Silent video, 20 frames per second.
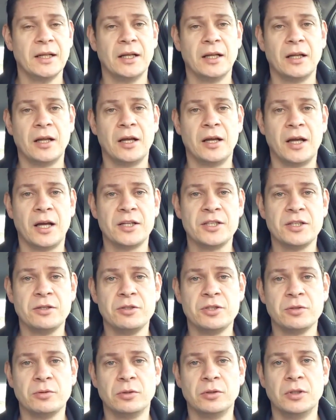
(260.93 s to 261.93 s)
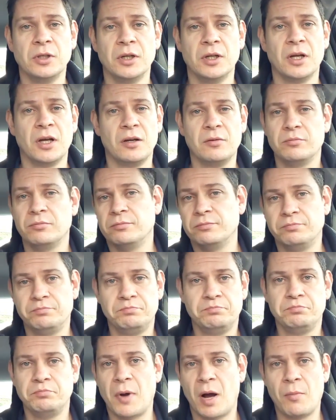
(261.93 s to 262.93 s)
As usual,
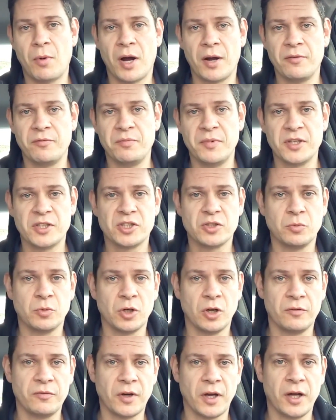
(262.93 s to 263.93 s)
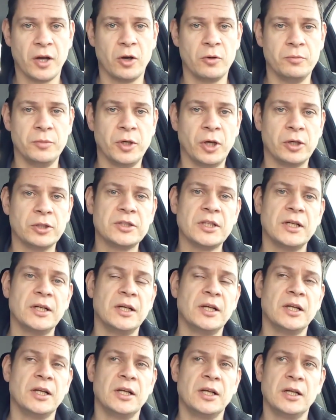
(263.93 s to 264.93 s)
I might have missed someone off. I hope not.
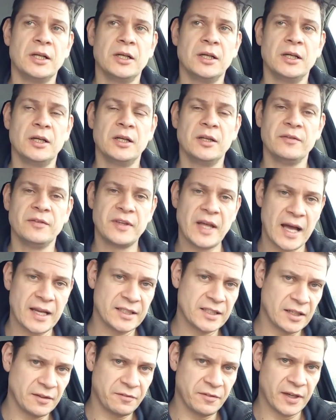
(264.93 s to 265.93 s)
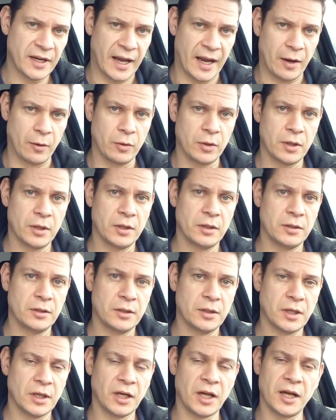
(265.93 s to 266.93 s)
That's it for now.
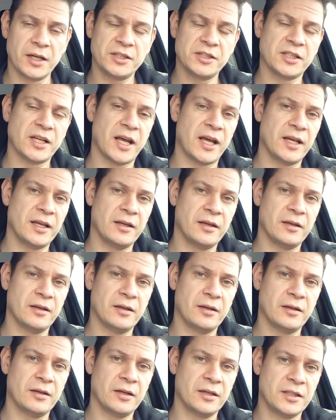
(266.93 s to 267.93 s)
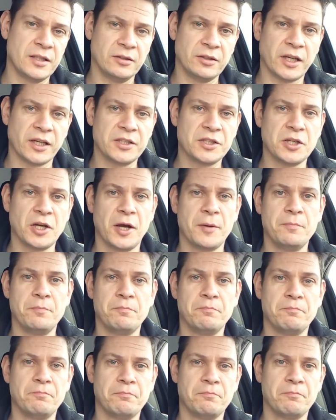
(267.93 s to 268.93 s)
I'd like to say until next time,
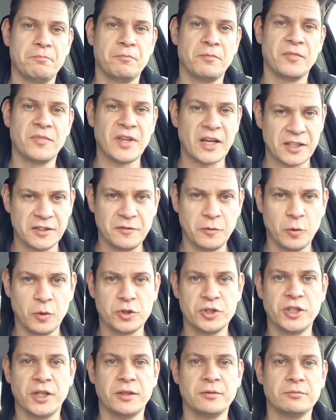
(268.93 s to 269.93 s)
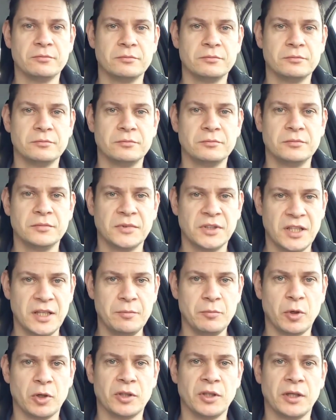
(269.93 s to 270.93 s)
thanks for watching,
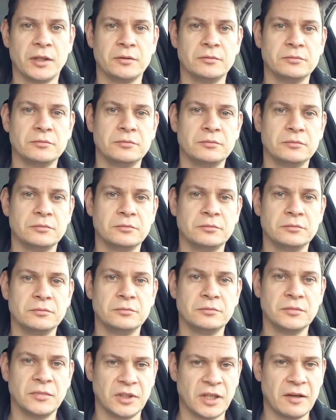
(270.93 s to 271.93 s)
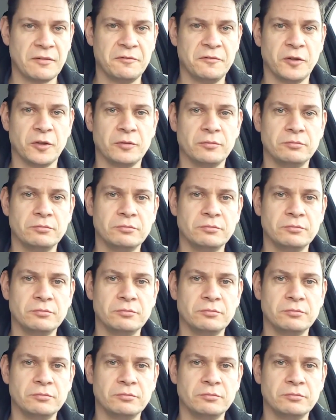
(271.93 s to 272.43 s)
keep modelling and have fun.